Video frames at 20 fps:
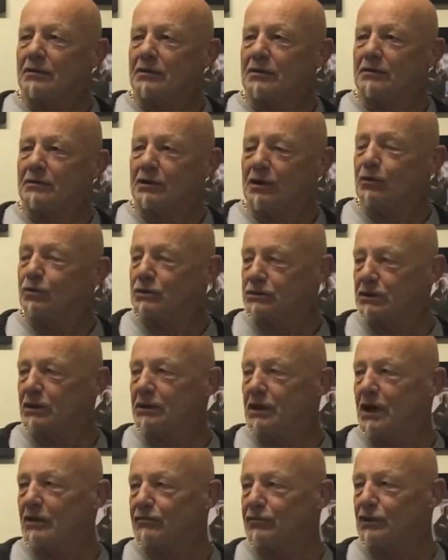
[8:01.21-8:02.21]
It was a
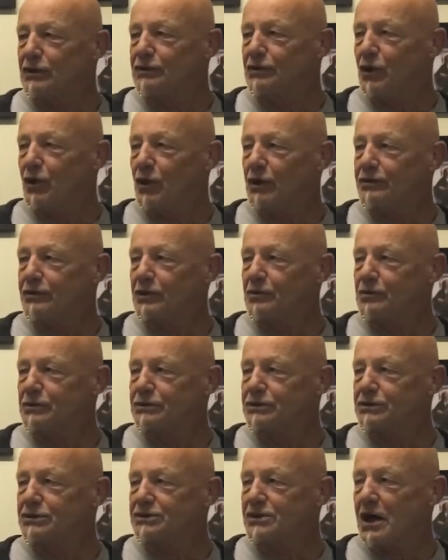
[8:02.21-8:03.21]
lovely night. There was
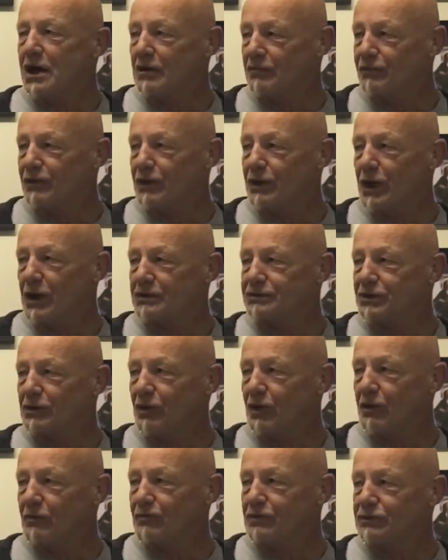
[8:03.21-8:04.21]
just half a dozen
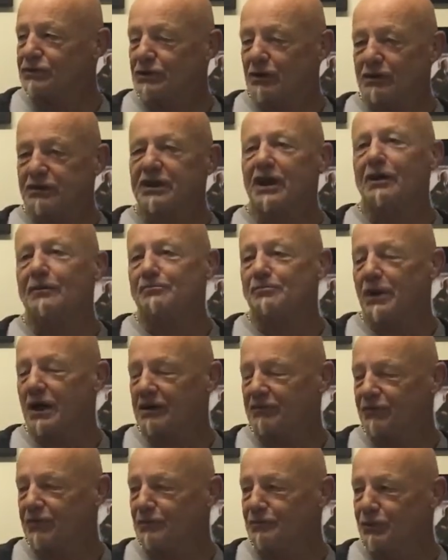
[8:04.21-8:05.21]
of us. I'd come
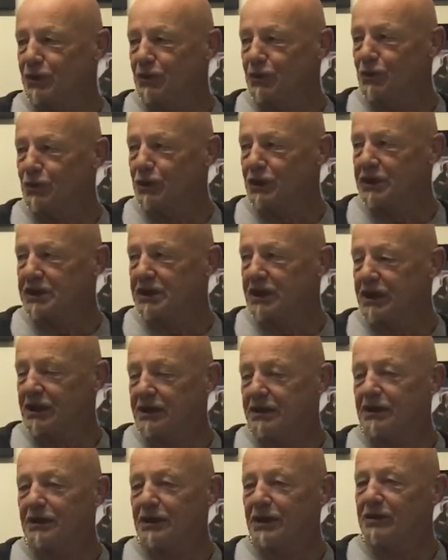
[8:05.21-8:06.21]
back from doing a
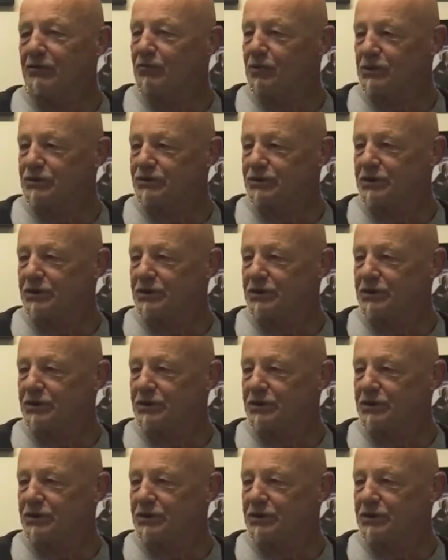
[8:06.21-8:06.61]
gig and he was